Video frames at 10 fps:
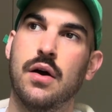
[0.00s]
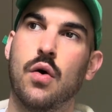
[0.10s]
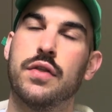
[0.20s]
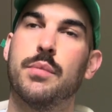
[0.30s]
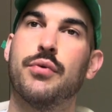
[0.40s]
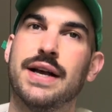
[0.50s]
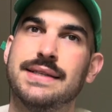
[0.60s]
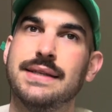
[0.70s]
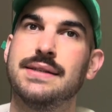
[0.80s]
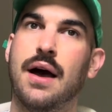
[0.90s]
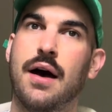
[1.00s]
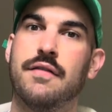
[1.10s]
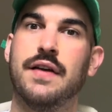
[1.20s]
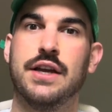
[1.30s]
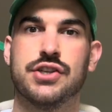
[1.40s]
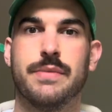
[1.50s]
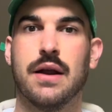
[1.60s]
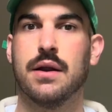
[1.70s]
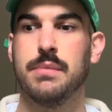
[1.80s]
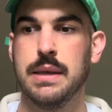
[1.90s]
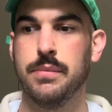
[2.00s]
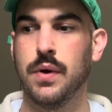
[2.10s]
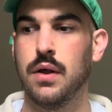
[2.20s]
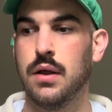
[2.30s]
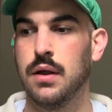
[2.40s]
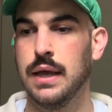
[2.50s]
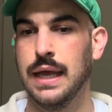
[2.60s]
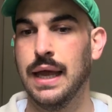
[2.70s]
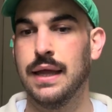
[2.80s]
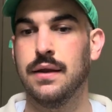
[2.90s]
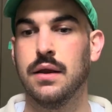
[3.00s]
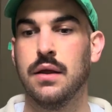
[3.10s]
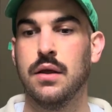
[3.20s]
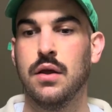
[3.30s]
or the presence of Asian American people in